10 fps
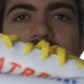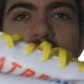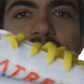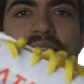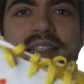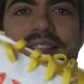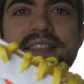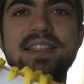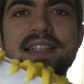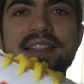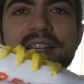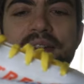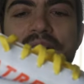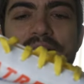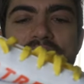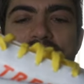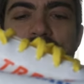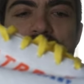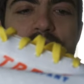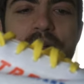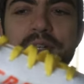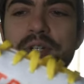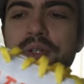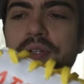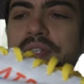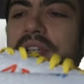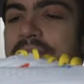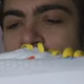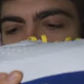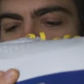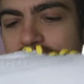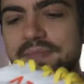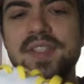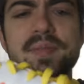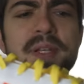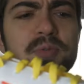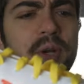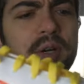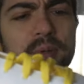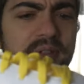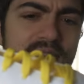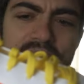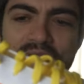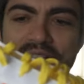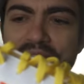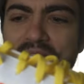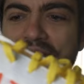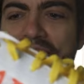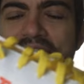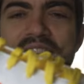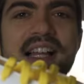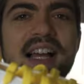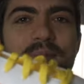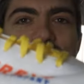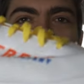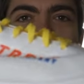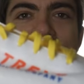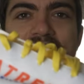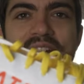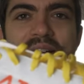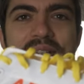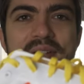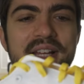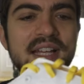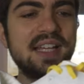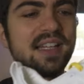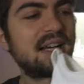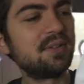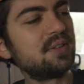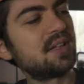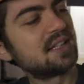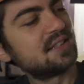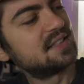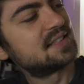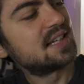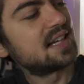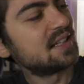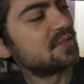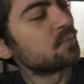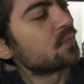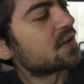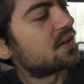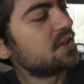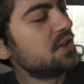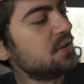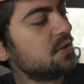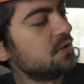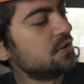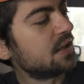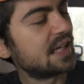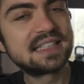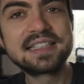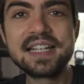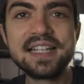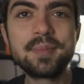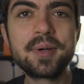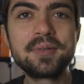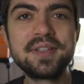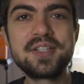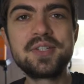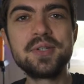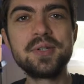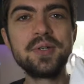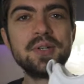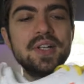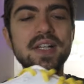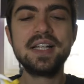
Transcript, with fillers: All right, there you have it. First pair of shoes. It smells weird, but that's okay. What do you think? How do you like it? How do you like the design? Are you excited about this shoe?